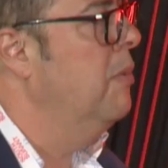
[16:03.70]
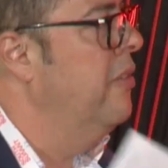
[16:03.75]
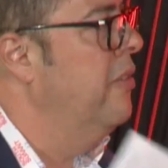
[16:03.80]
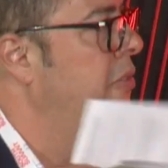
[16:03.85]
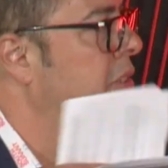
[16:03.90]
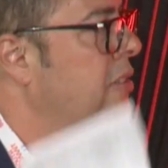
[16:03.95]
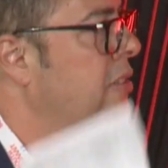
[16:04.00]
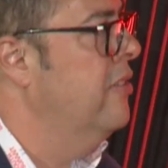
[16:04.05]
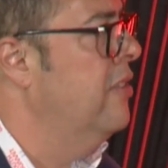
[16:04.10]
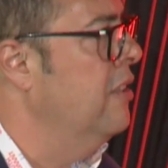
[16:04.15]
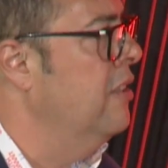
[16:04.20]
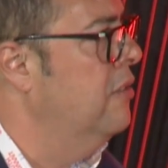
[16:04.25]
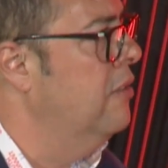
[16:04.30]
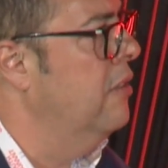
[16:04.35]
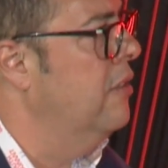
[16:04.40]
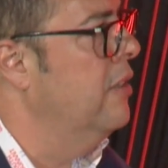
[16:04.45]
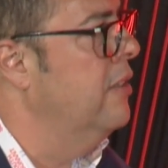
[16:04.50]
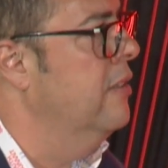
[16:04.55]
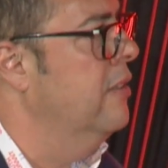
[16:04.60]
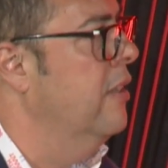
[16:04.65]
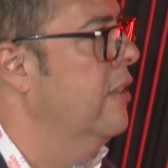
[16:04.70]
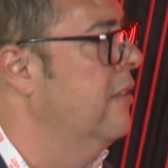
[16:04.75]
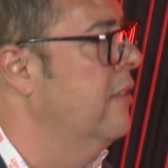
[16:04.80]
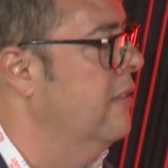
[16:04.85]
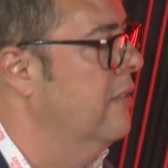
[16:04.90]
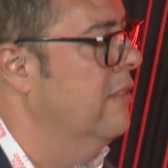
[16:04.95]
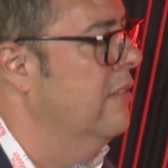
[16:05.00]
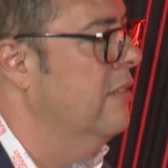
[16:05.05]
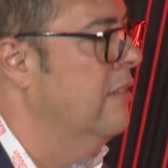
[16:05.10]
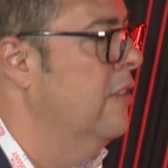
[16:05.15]
infrastructure
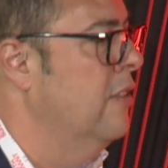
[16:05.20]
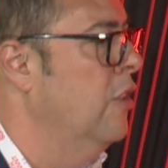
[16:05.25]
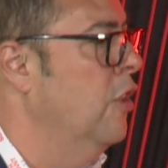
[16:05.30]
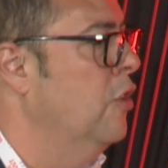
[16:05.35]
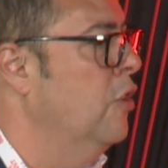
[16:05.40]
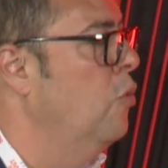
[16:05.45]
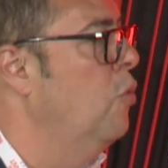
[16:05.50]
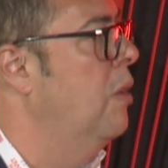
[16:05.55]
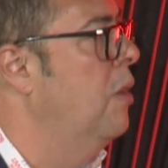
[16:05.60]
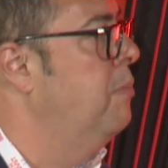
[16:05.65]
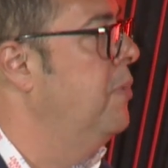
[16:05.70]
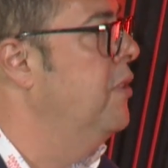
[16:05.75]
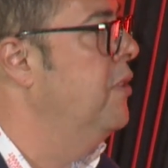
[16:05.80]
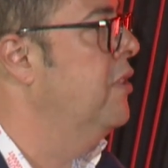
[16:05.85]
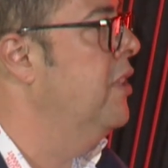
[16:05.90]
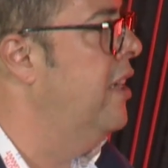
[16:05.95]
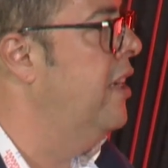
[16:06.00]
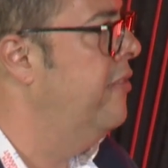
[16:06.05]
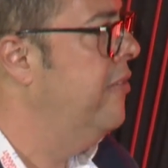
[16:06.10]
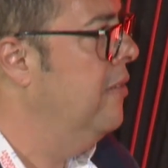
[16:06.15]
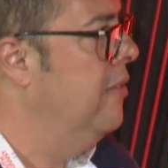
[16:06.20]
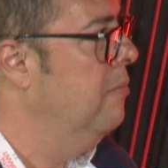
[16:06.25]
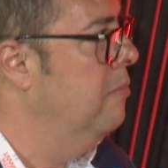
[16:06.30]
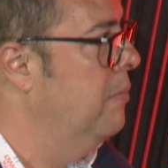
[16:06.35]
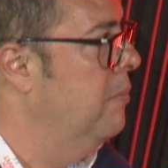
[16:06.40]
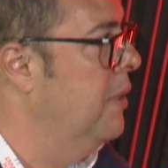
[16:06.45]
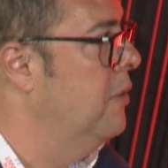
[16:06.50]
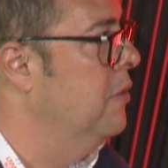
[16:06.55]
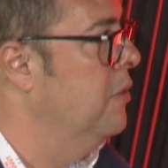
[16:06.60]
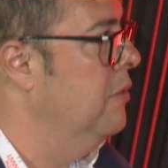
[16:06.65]
is not well preserved,
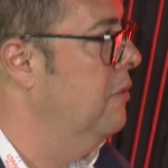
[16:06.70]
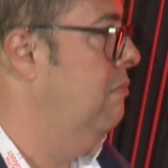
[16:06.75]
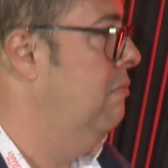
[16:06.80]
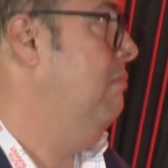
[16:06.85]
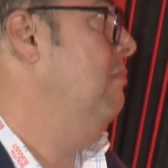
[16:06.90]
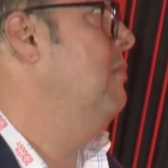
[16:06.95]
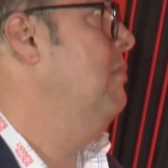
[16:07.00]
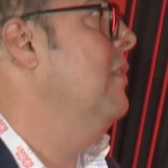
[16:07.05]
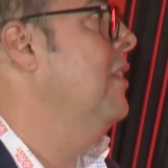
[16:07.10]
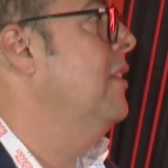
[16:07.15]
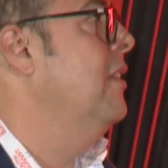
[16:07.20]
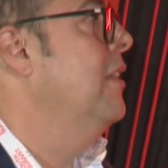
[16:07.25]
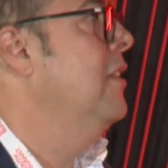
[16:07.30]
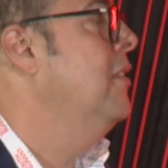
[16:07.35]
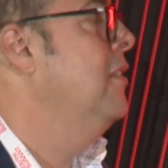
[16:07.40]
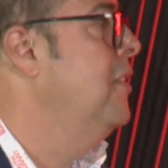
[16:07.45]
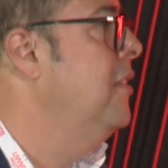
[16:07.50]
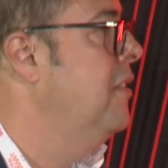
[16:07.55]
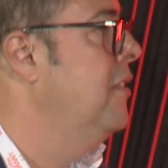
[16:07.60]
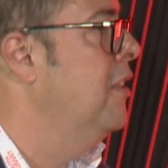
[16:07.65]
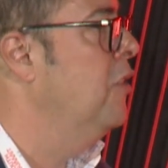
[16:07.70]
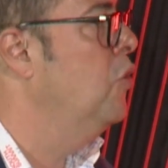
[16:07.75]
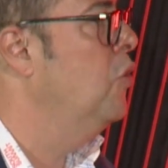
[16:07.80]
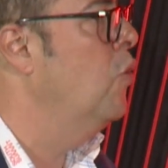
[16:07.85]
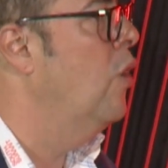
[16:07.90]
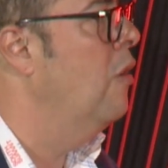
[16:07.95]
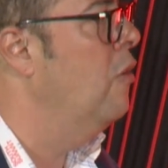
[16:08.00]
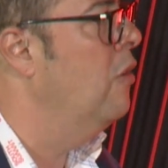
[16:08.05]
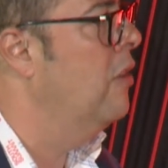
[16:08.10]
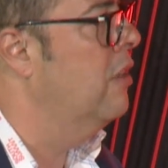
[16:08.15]
because it's easier
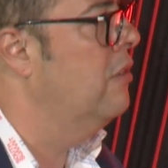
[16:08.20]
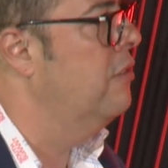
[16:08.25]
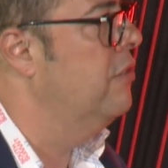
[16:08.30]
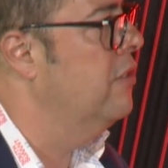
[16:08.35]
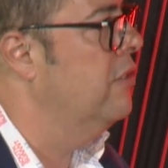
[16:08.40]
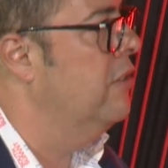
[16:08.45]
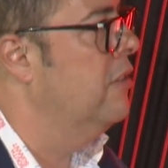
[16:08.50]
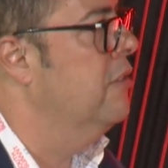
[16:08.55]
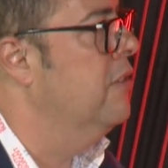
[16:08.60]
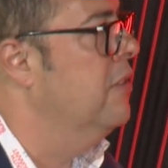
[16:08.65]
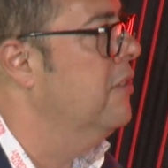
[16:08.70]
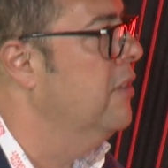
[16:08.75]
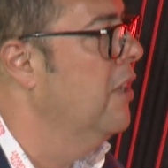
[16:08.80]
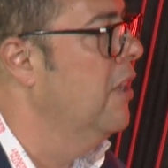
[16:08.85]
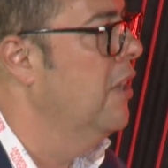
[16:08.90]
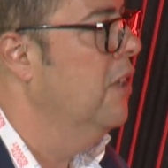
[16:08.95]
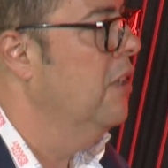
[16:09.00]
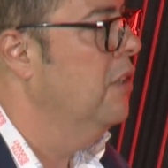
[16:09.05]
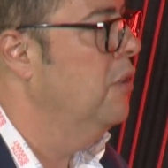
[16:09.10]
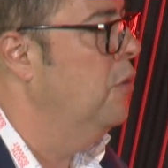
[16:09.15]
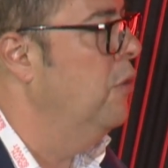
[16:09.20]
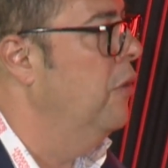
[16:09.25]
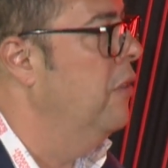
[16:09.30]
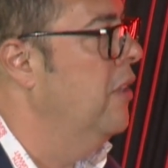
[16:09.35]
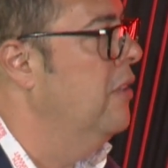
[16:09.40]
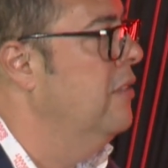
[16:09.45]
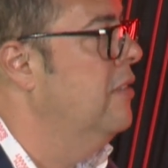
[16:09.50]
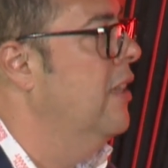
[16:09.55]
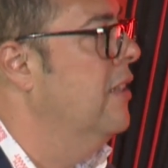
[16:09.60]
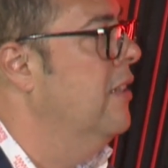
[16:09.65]
to allocate resources to
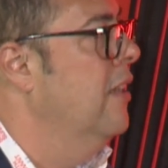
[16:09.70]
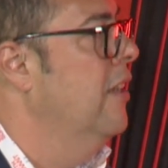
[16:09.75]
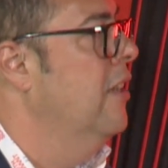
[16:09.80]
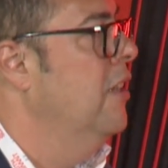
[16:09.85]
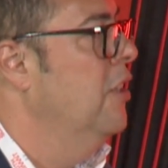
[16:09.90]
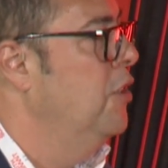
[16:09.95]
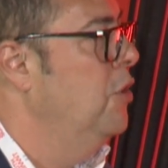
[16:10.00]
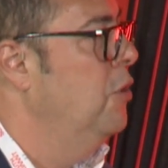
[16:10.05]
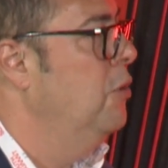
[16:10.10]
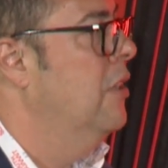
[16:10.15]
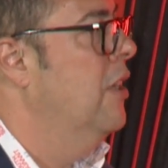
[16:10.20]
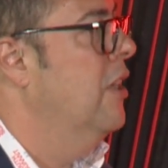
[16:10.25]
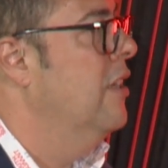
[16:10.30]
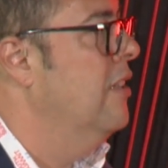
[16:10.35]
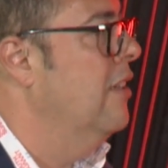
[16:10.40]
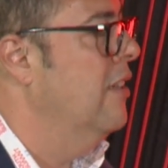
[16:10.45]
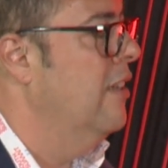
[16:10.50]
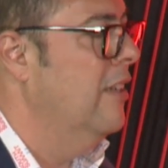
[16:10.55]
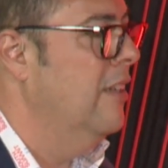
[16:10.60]
things that you can